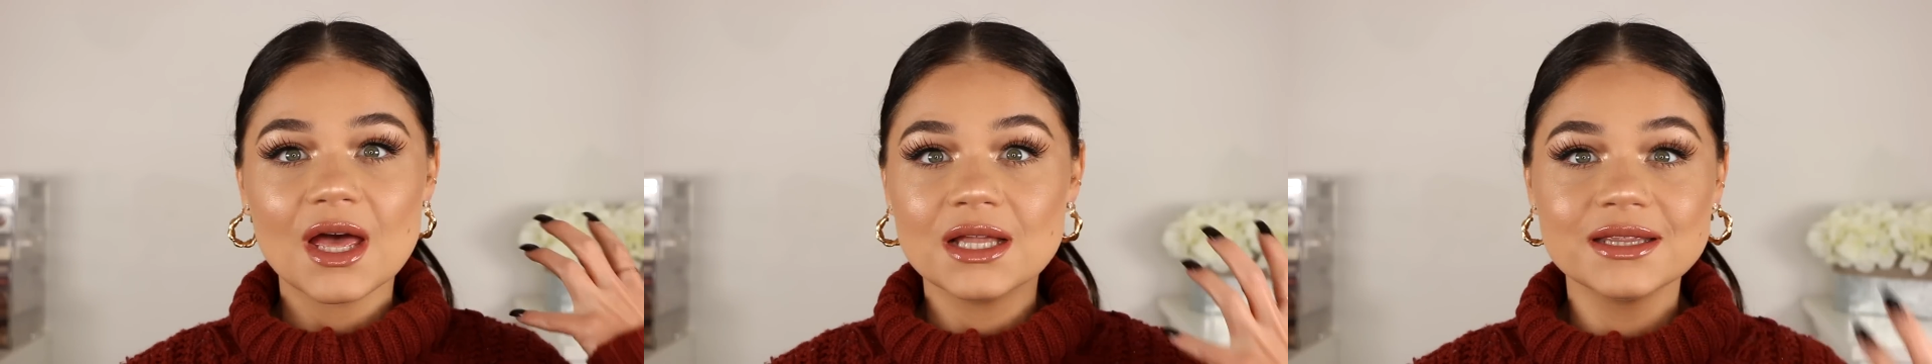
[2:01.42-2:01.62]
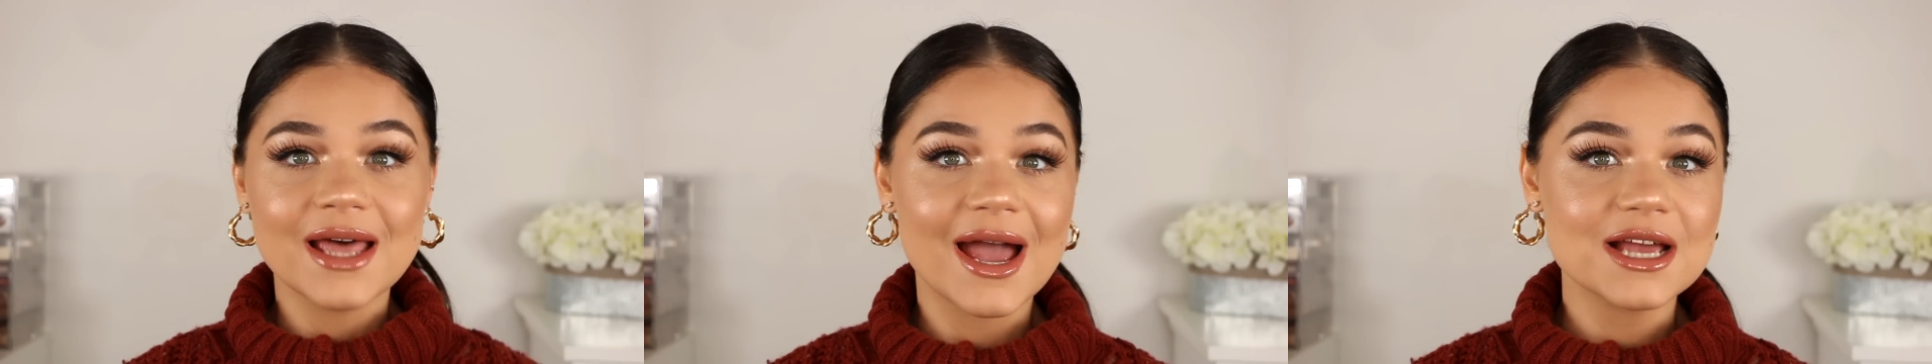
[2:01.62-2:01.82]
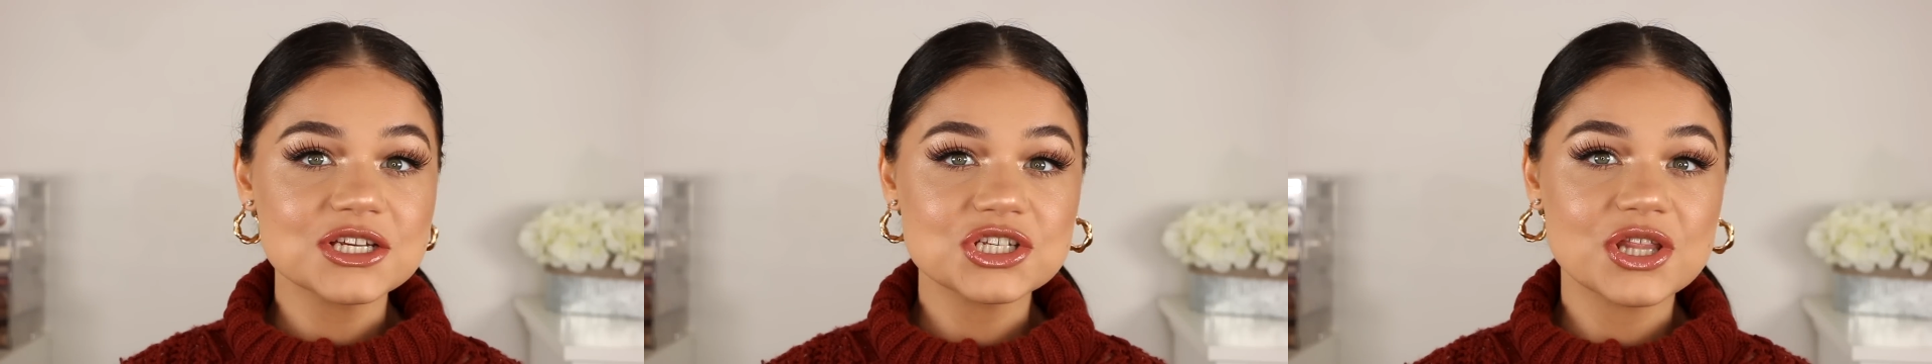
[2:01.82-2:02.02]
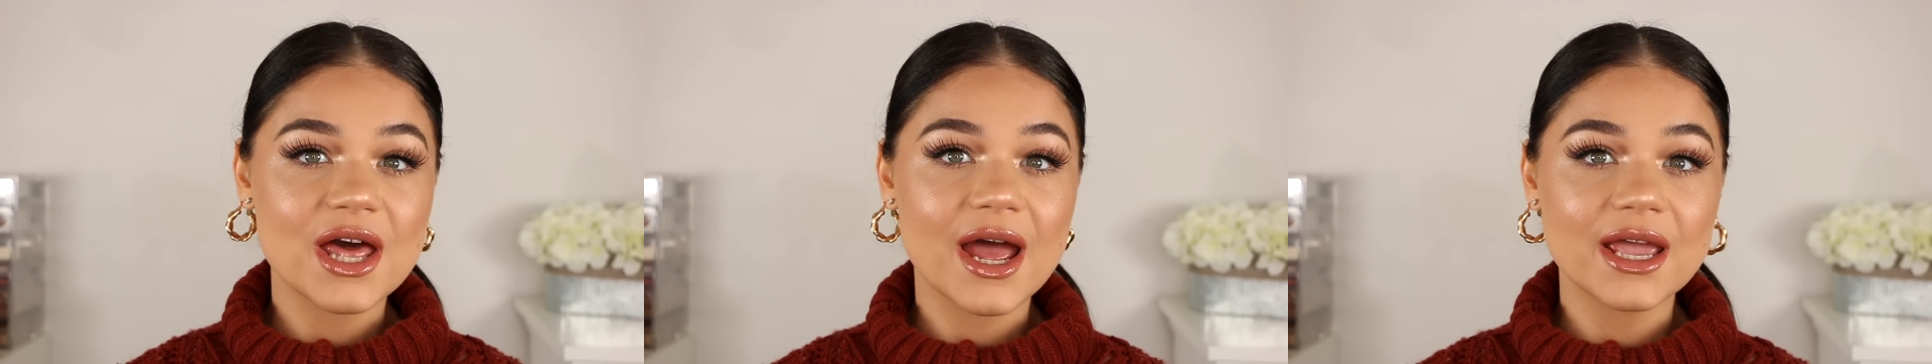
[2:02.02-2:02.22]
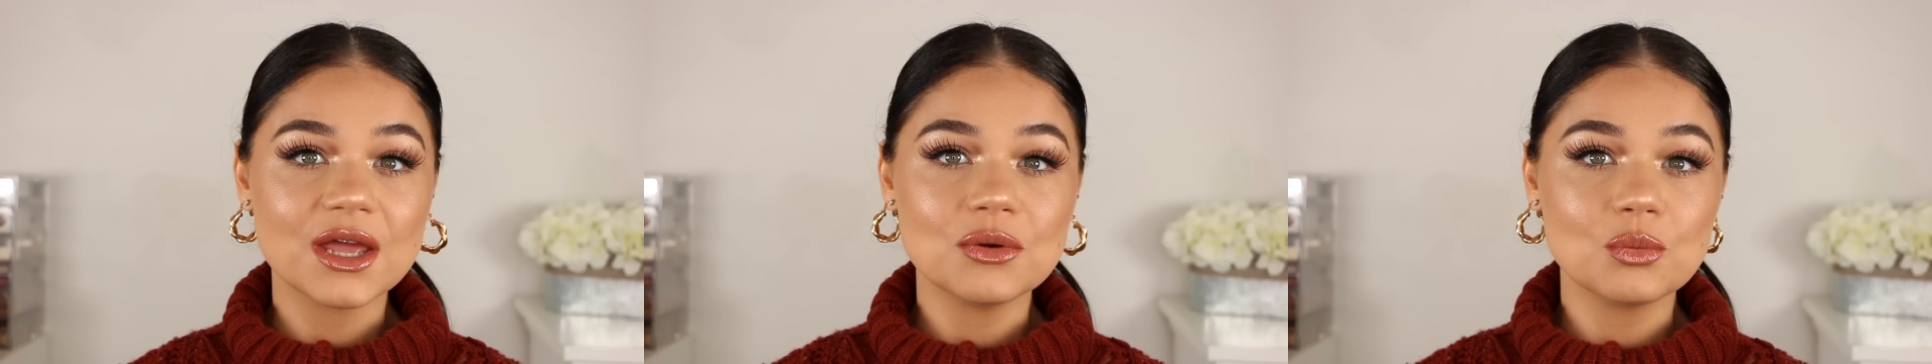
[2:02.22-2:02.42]
a lash
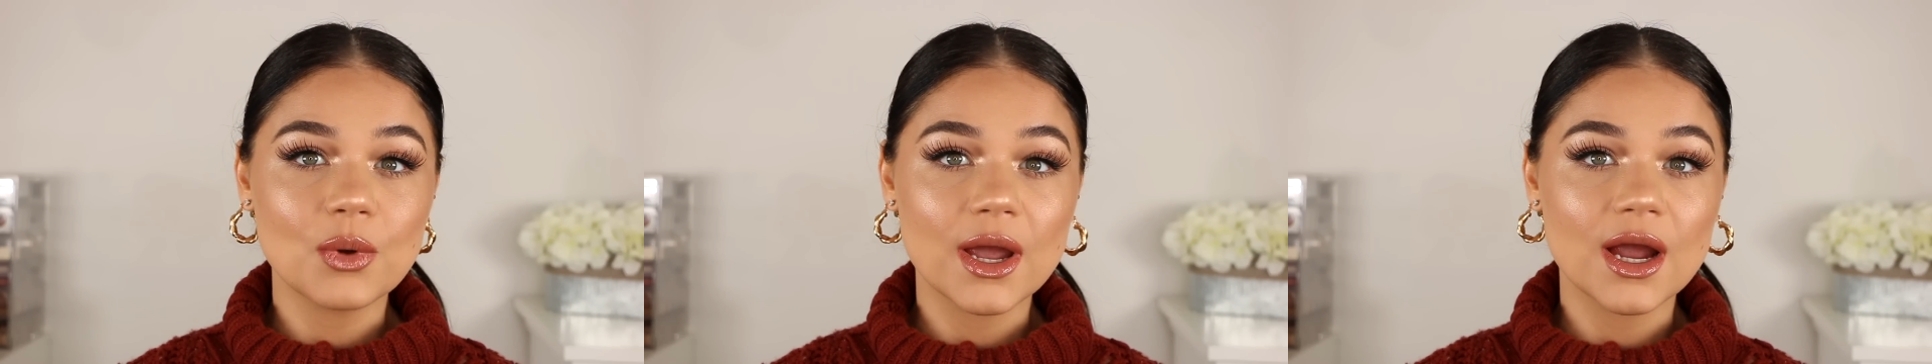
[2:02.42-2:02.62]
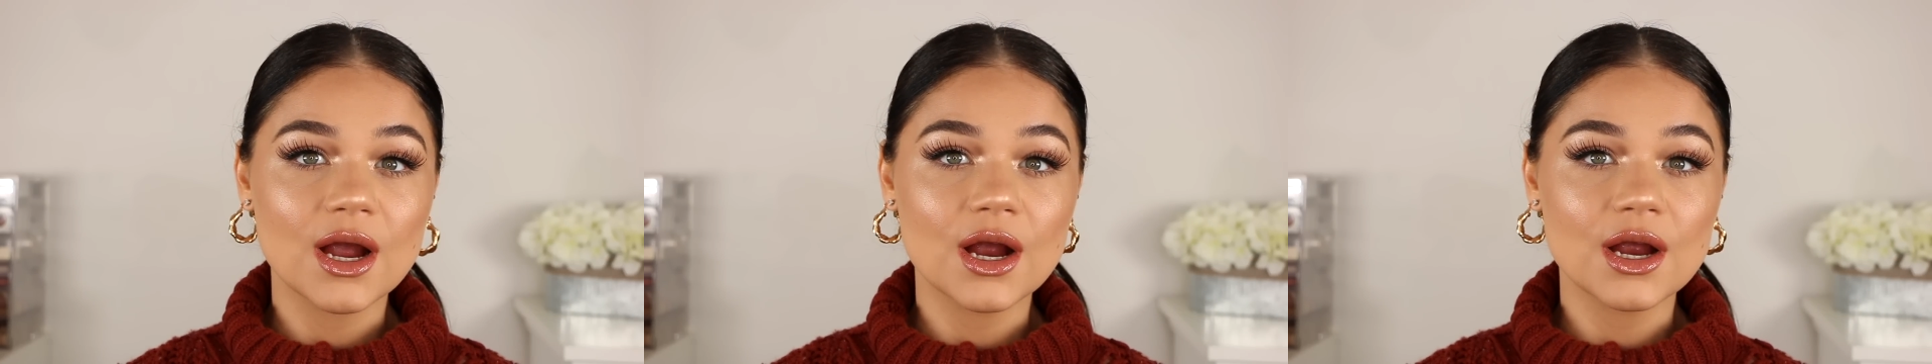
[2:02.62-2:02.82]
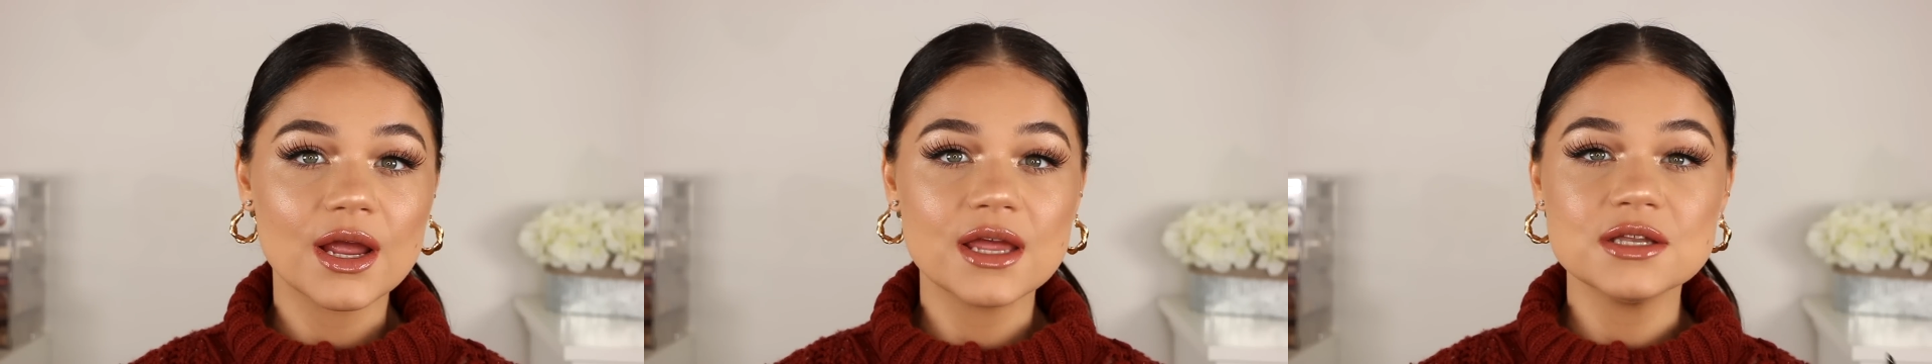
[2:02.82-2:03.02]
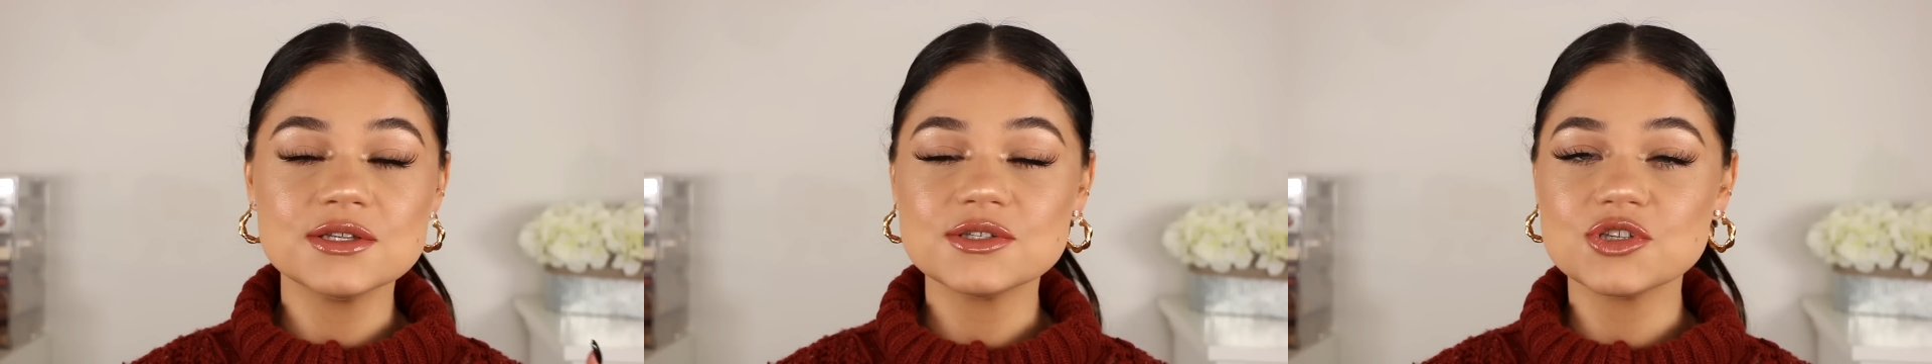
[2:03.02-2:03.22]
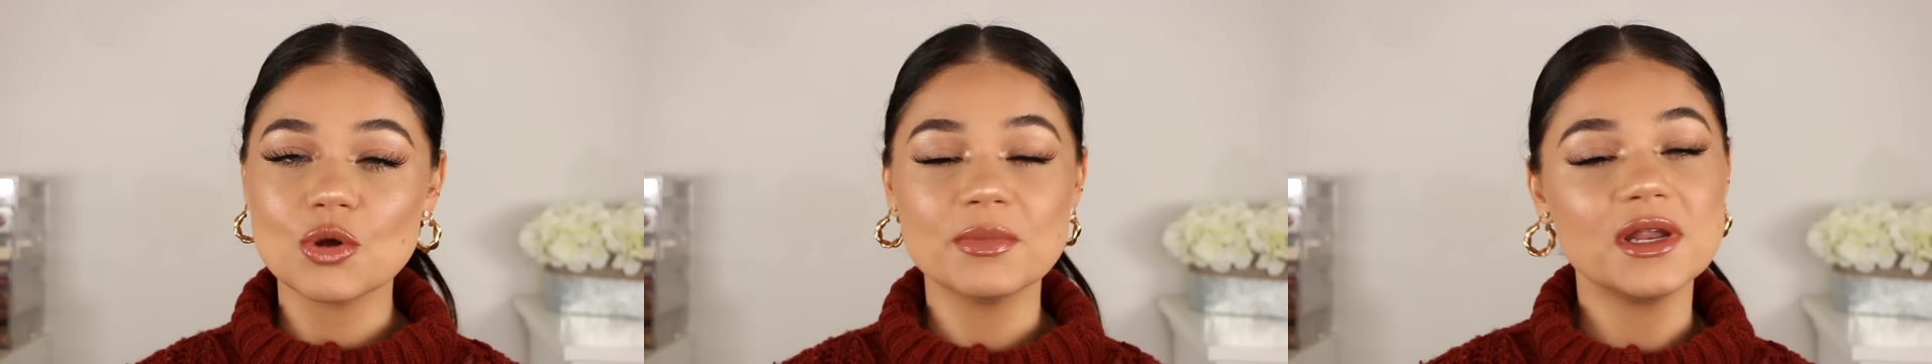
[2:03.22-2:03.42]
that I can wear in
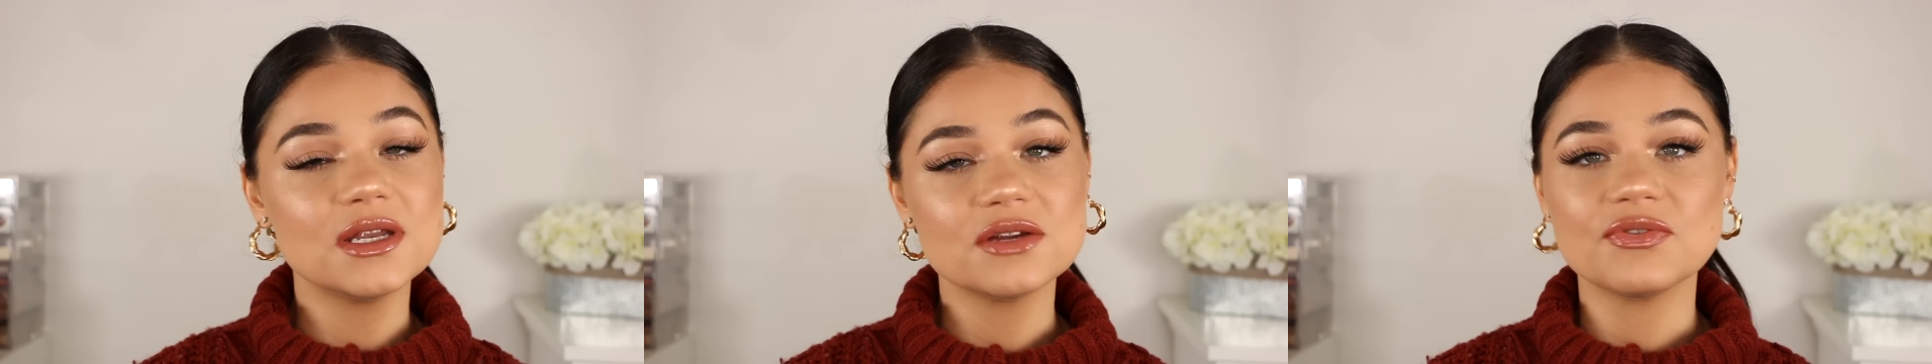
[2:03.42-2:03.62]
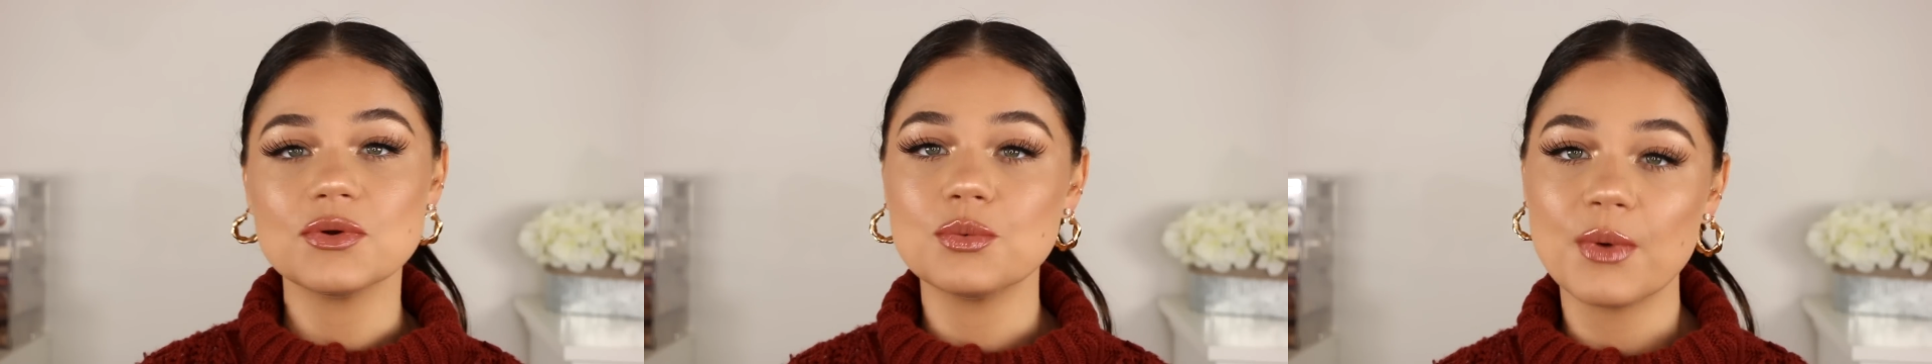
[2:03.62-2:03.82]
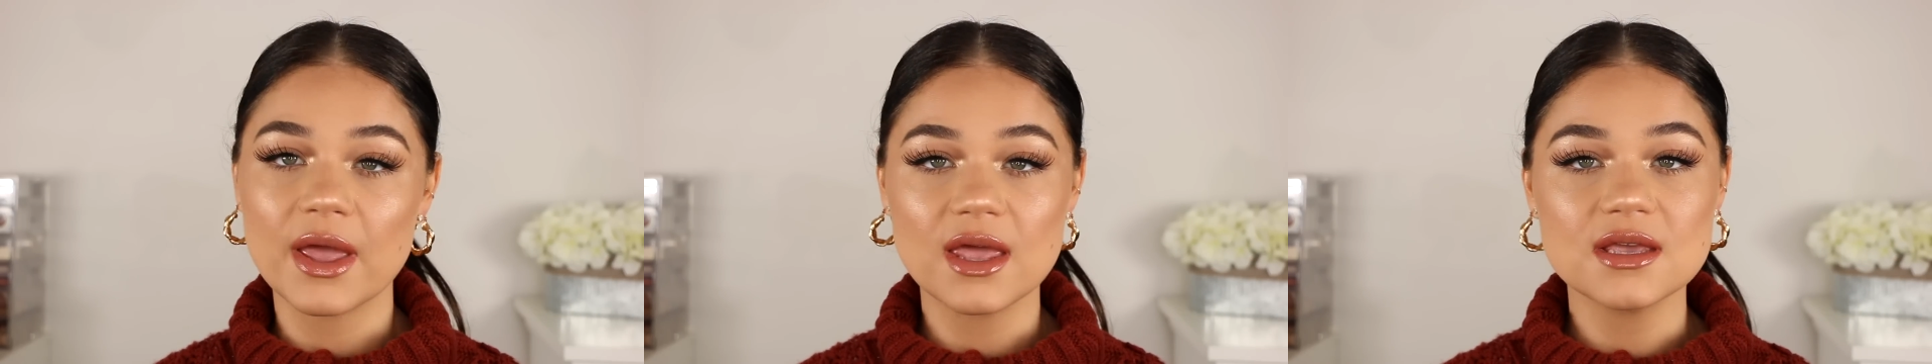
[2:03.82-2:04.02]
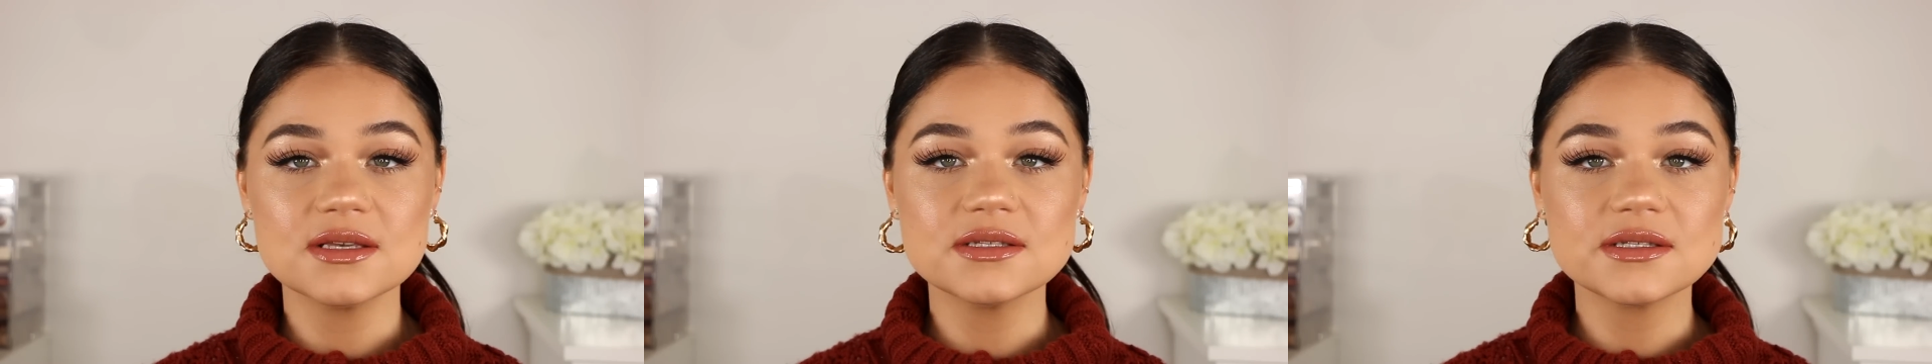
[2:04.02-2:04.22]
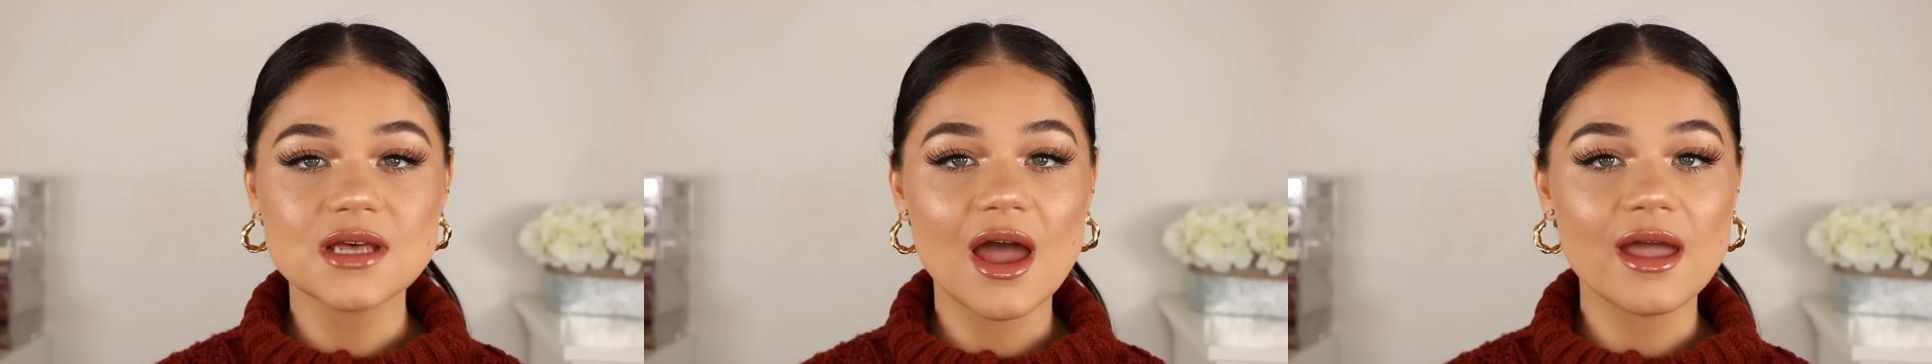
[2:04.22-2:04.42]
so many different ways.